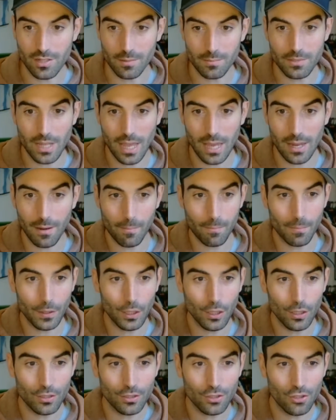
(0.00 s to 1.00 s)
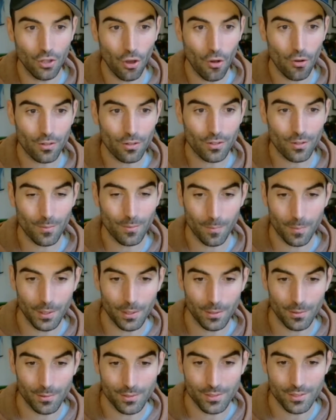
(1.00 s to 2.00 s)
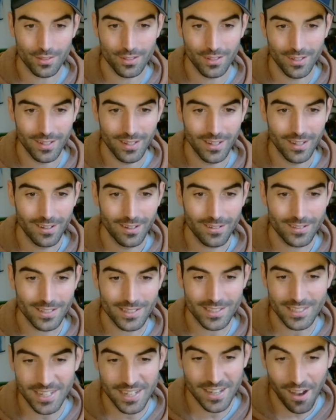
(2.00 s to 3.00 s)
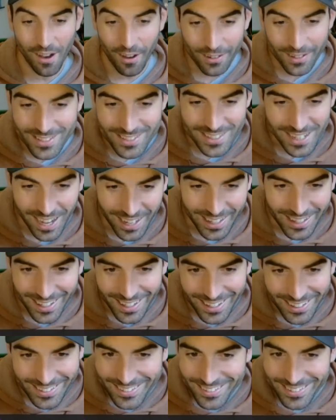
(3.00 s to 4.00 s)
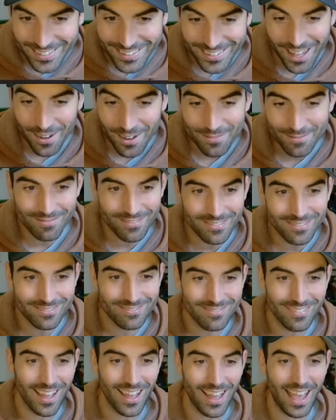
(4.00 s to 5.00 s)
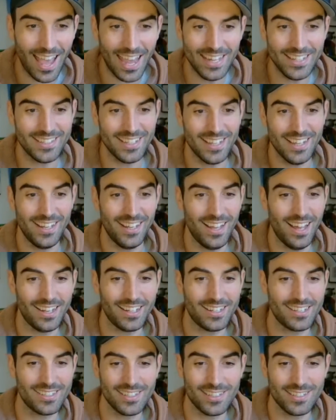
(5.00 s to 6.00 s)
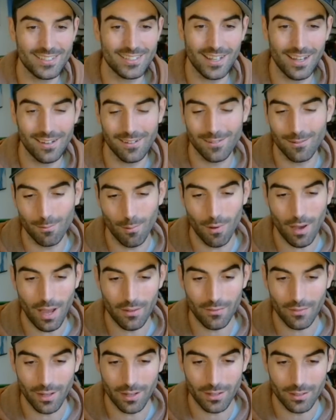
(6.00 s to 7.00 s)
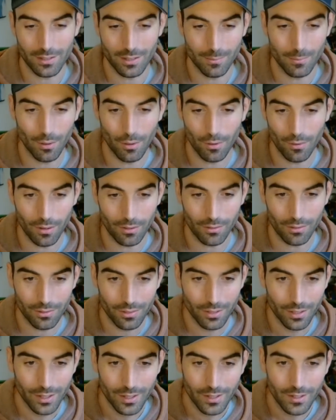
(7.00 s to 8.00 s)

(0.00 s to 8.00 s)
I'm just getting dog abuse, which is honestly, I don't hate it, like because it's like whatever, you morons.